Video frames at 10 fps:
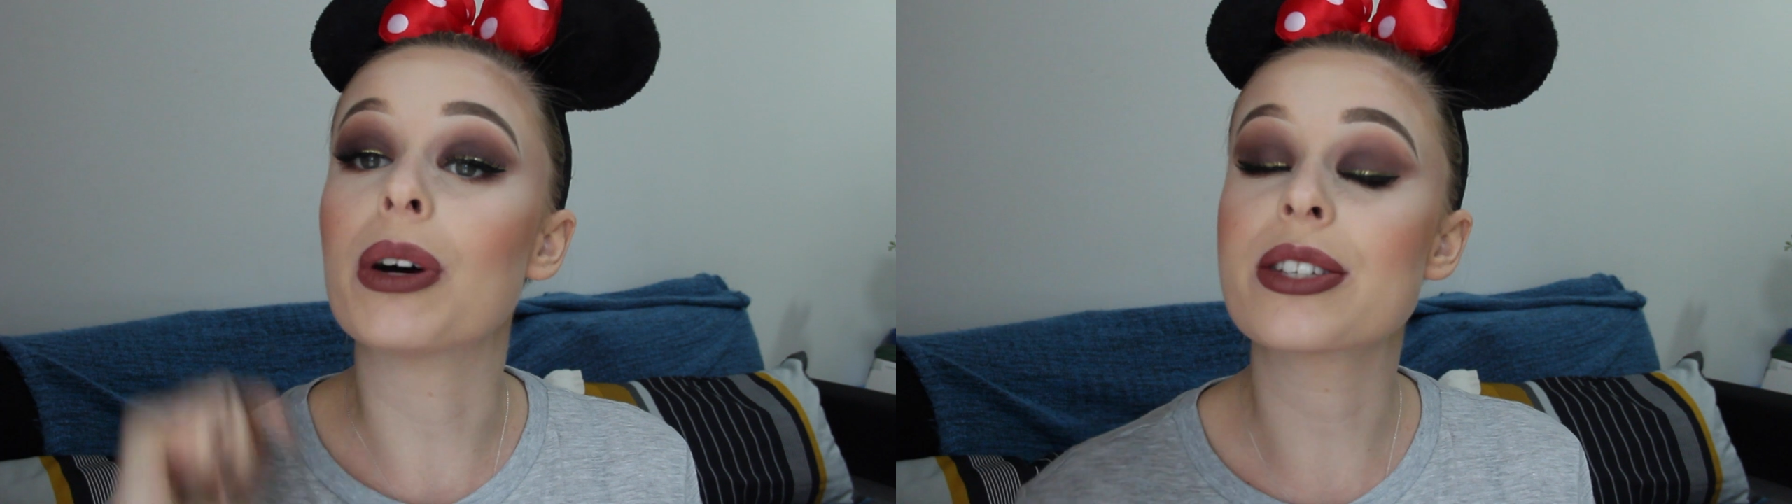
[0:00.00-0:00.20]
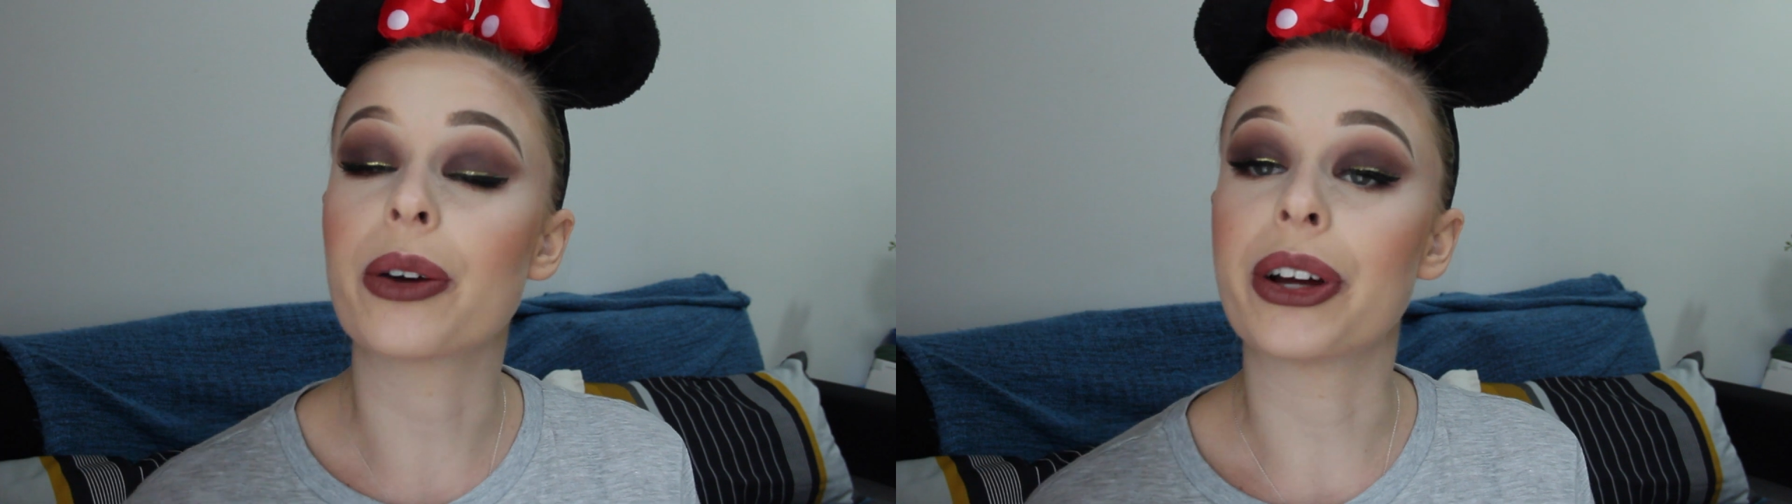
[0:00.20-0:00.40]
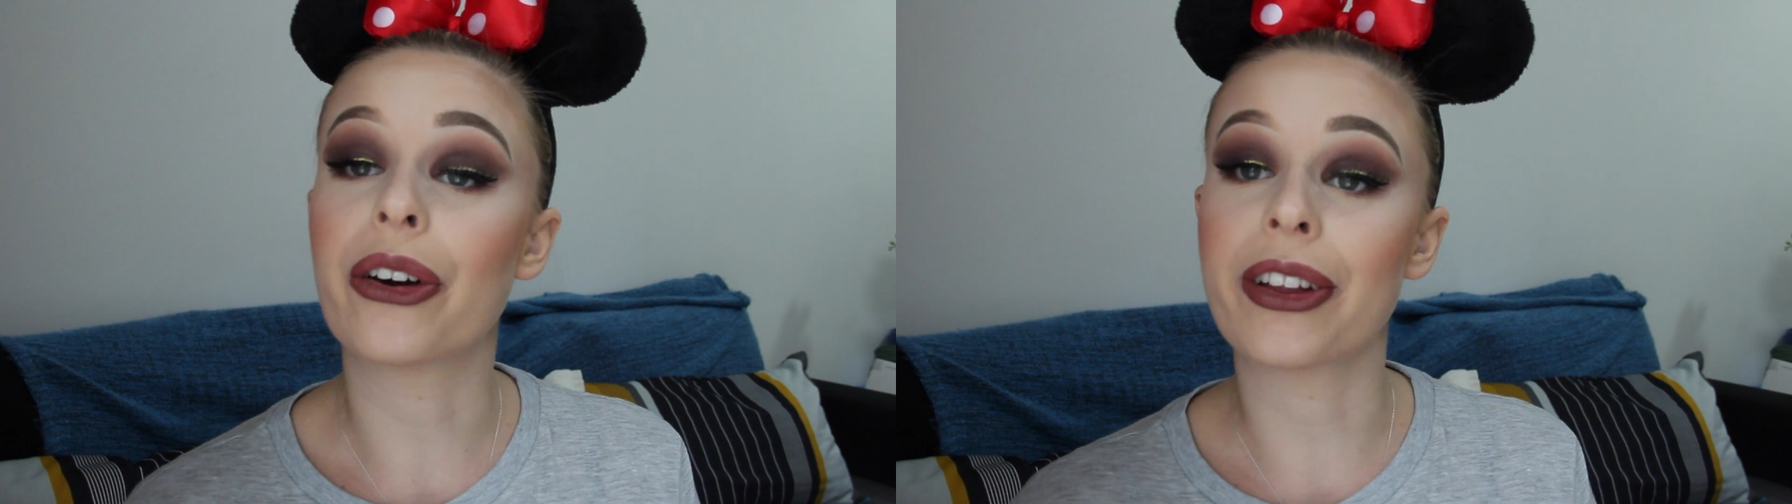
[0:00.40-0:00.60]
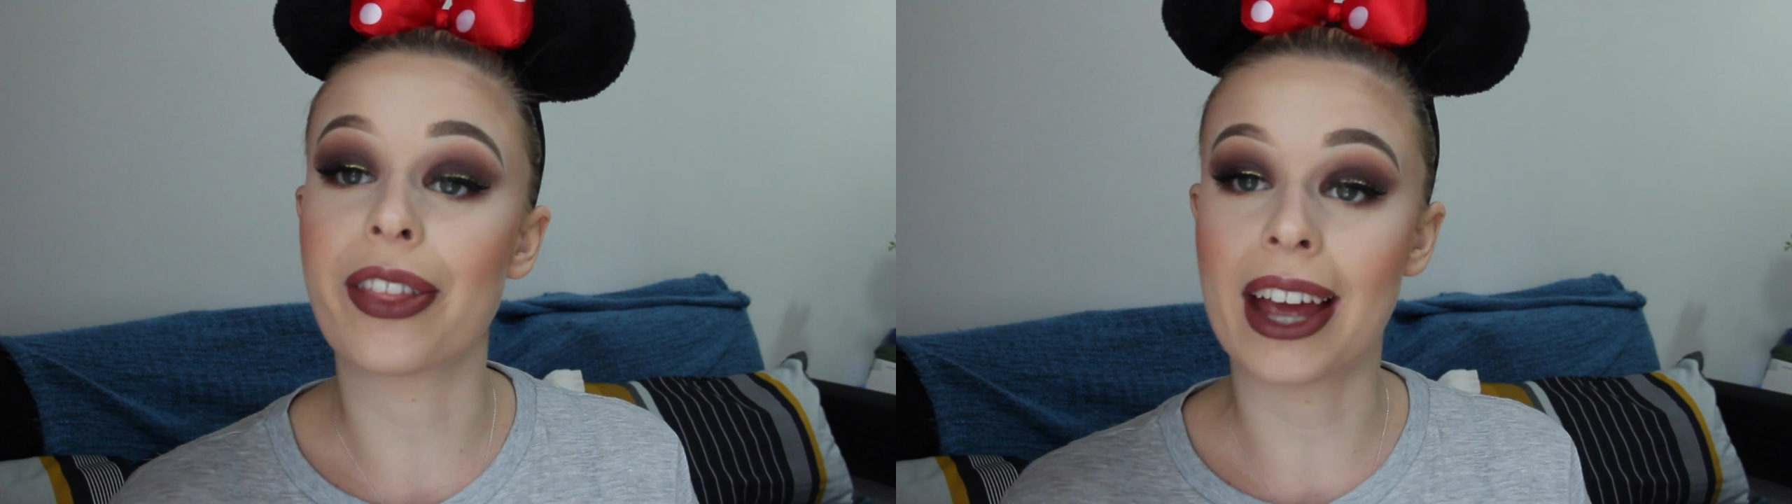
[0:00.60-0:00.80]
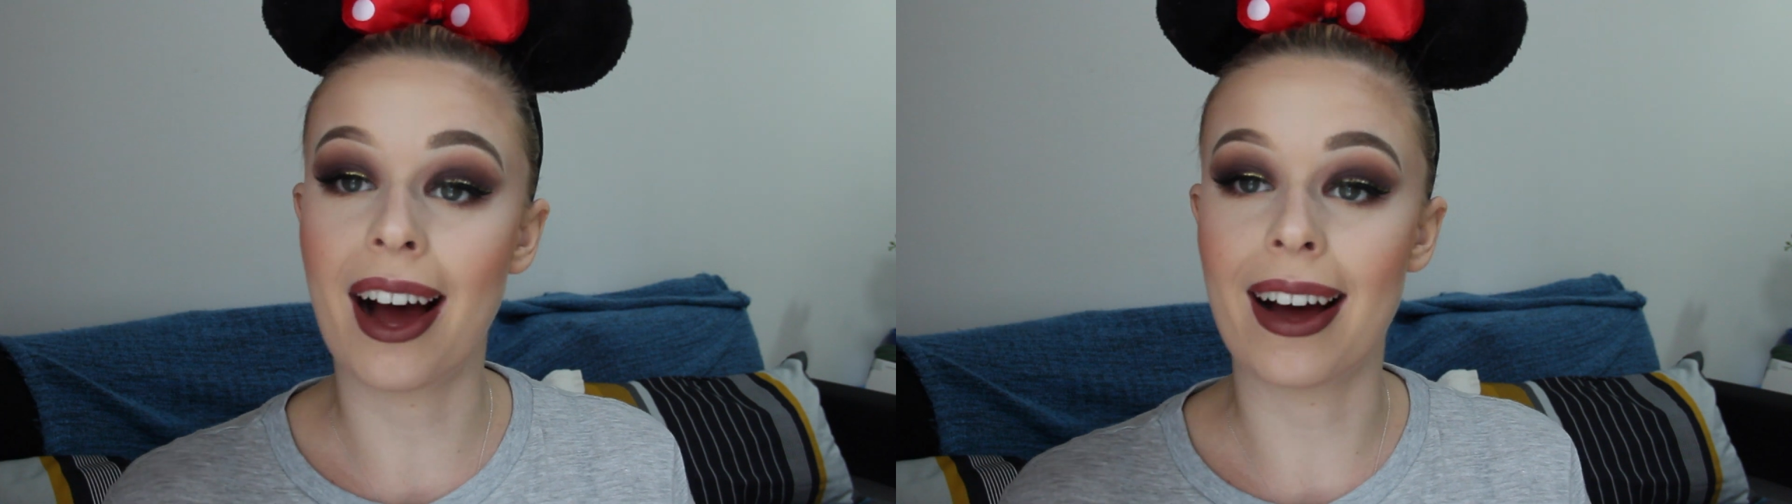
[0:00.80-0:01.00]
what's going on in
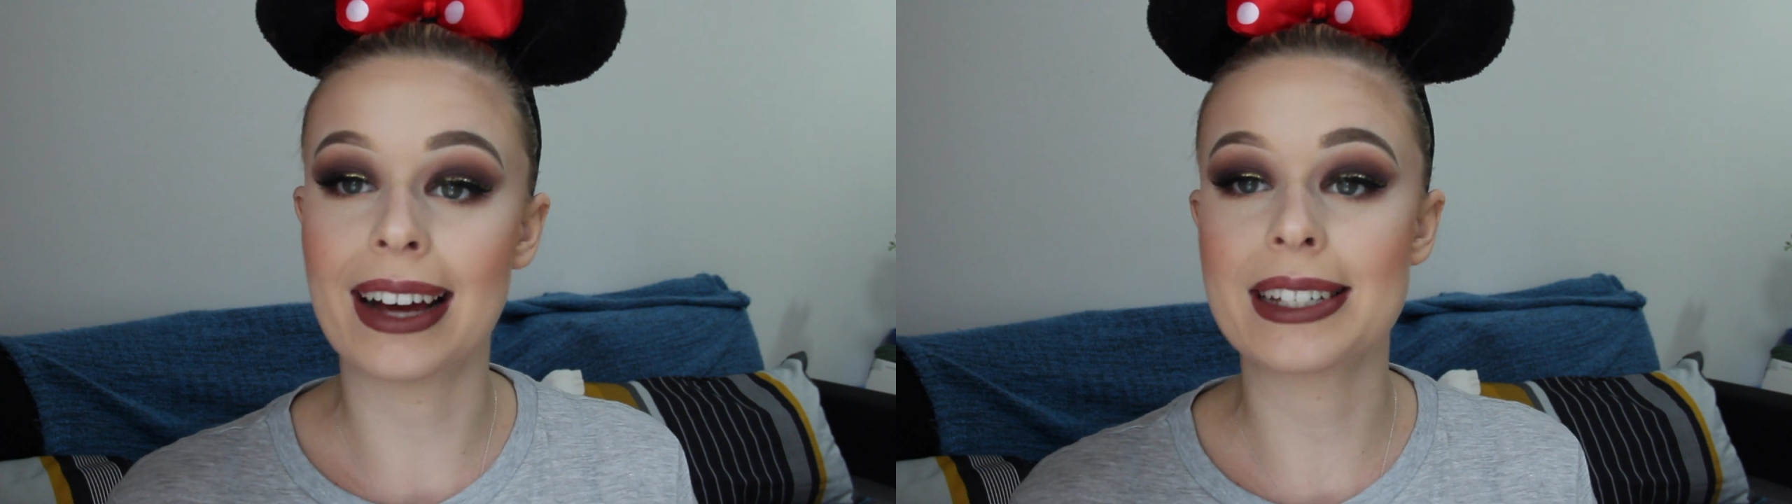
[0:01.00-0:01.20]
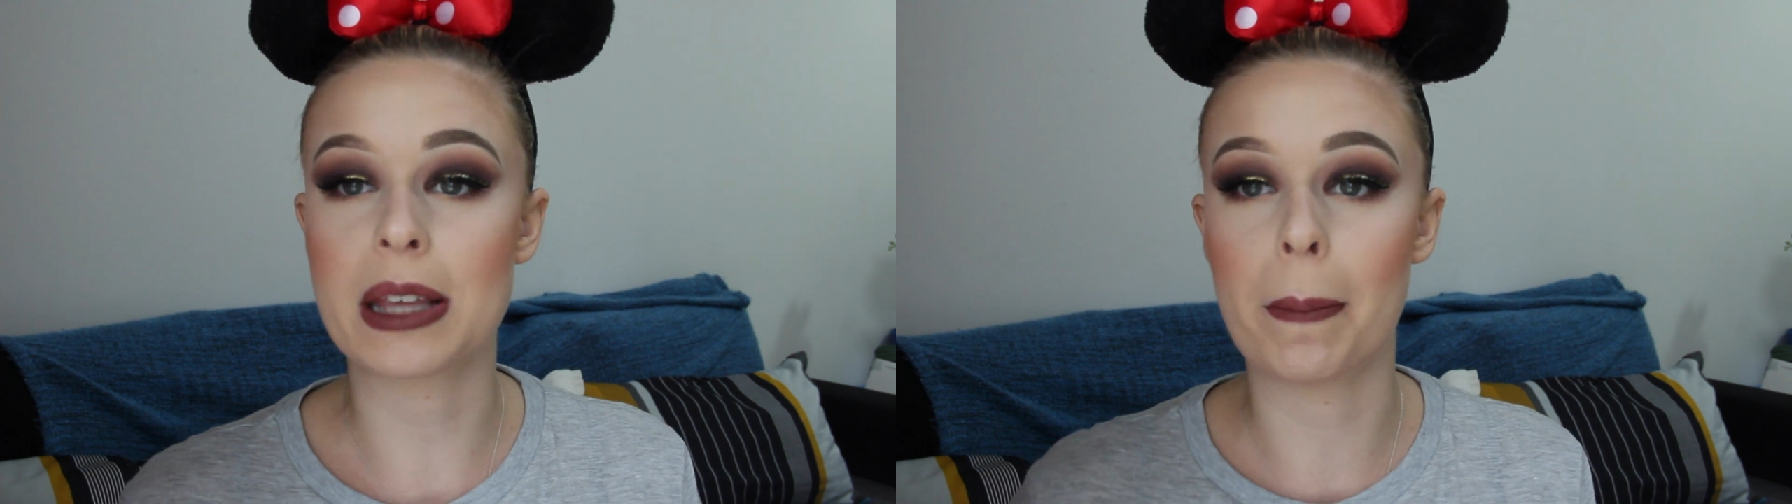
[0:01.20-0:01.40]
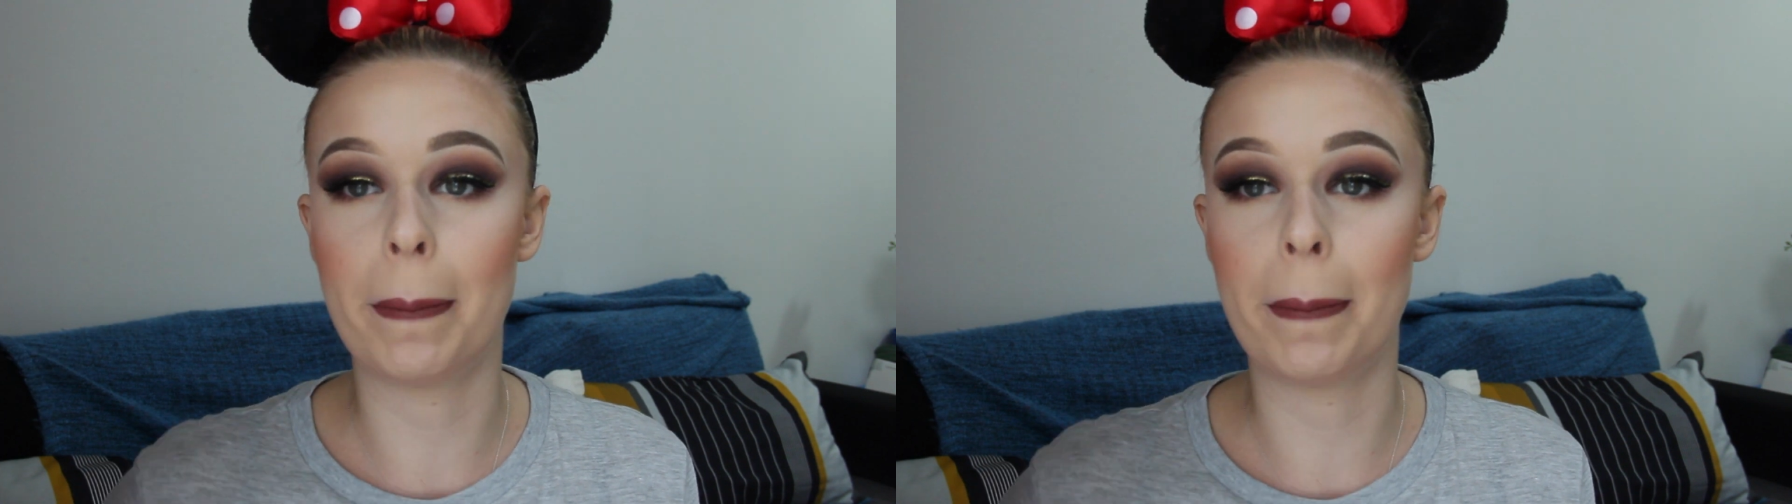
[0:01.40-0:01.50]
the eyes,